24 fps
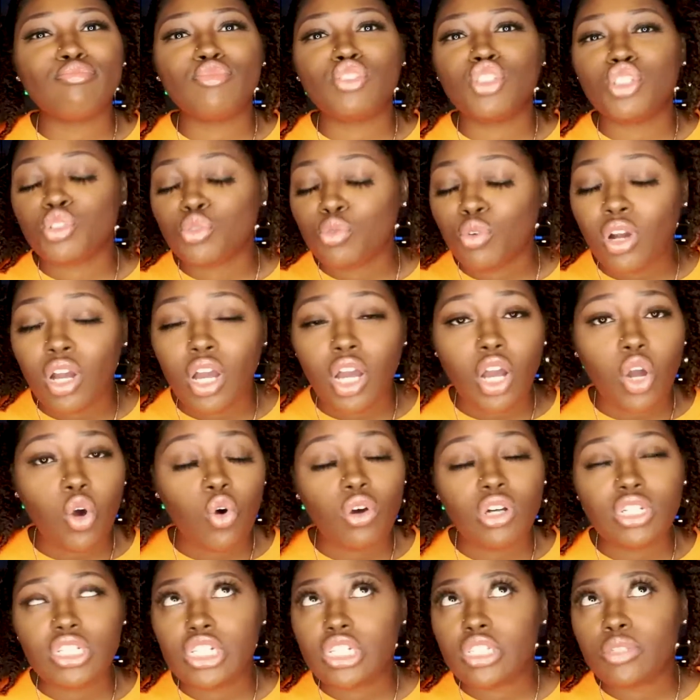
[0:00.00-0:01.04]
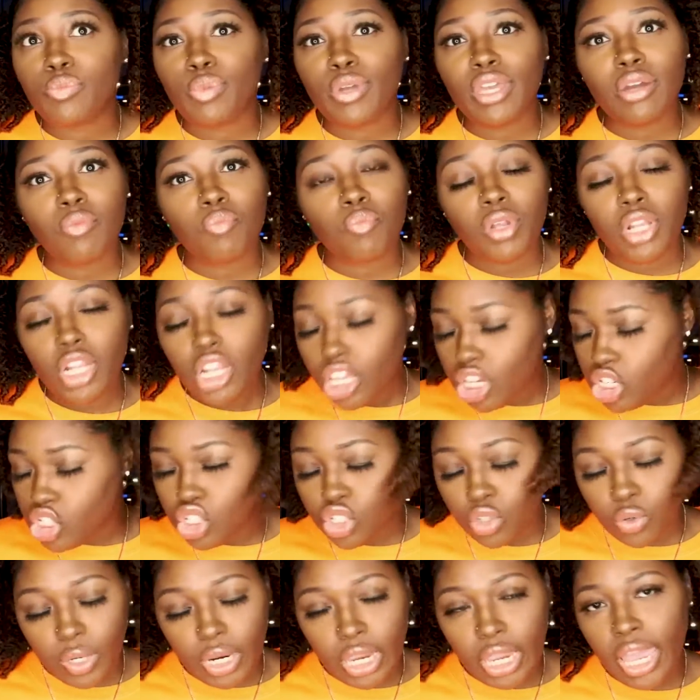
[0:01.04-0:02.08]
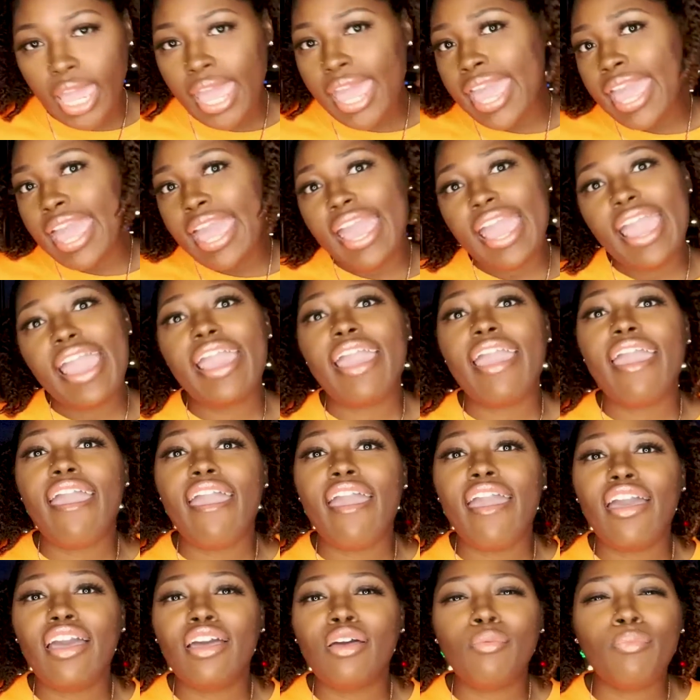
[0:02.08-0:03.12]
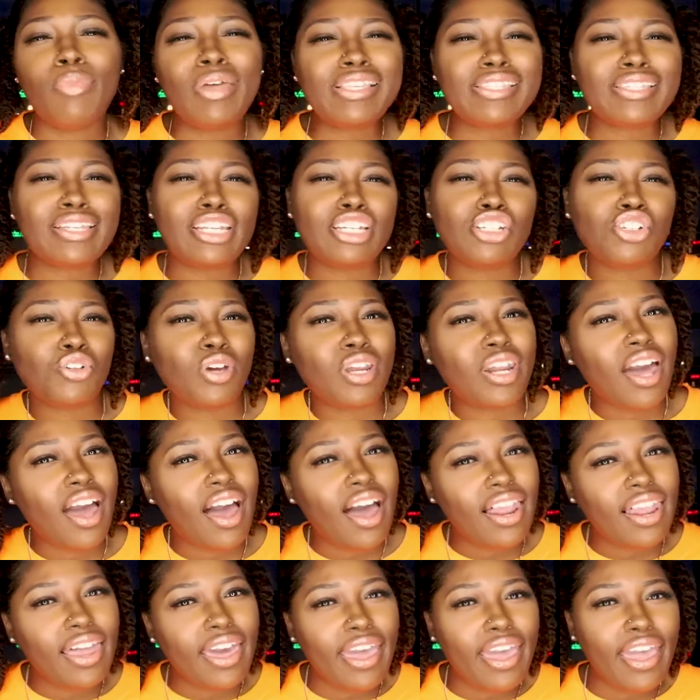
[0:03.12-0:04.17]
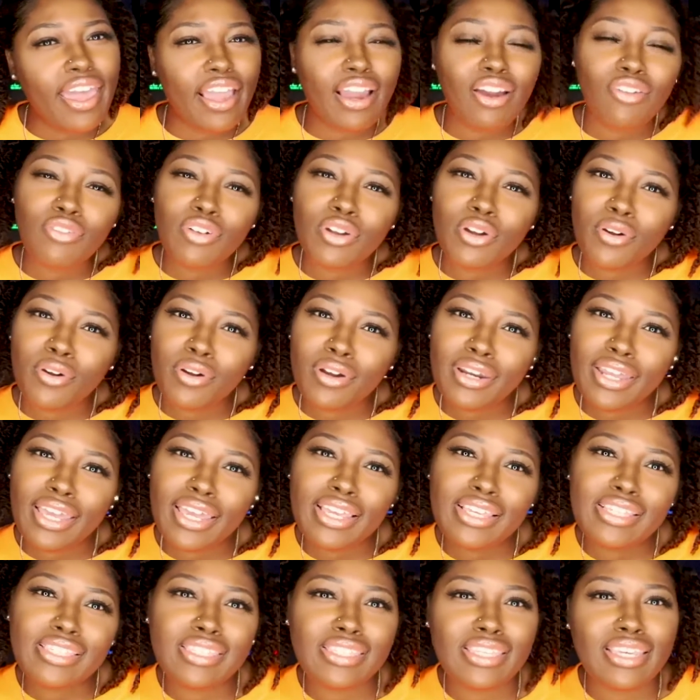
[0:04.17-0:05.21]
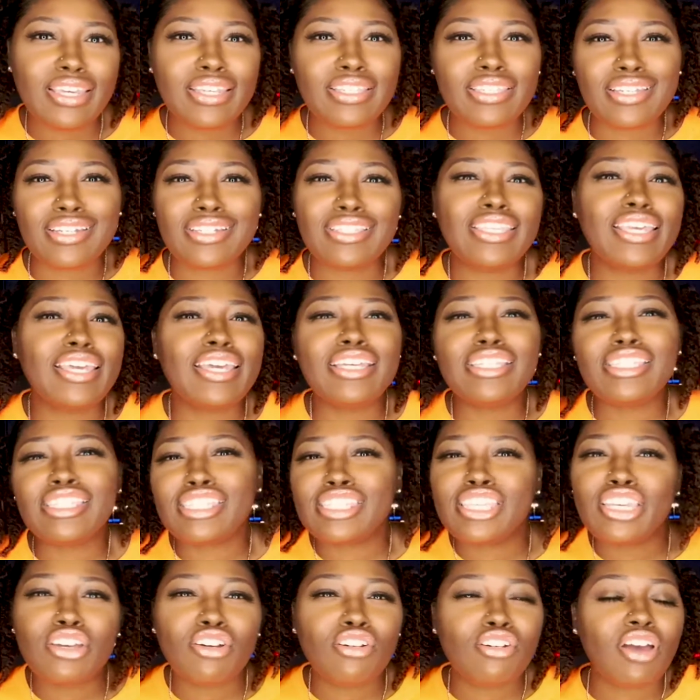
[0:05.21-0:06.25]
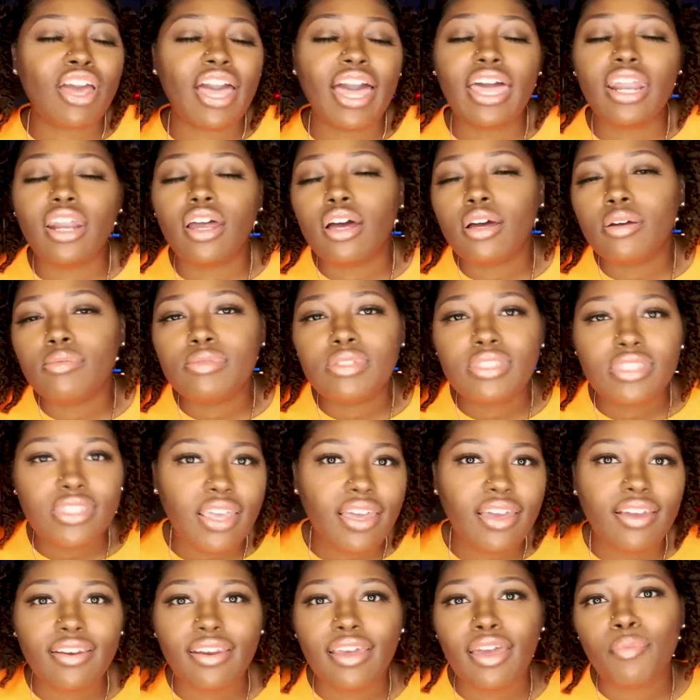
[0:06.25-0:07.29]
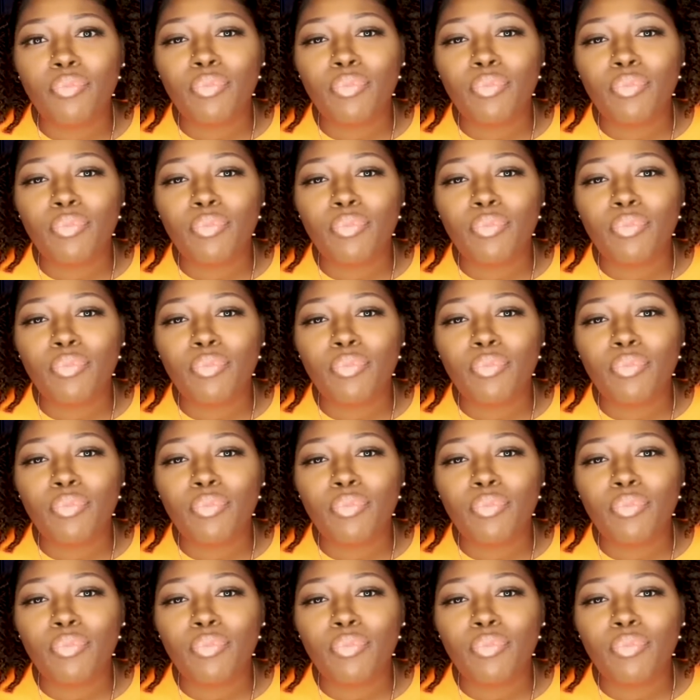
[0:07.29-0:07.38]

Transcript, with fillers: drunk or just being belligerent and basically trying to holler at every girl that he sees because he's still kind of upset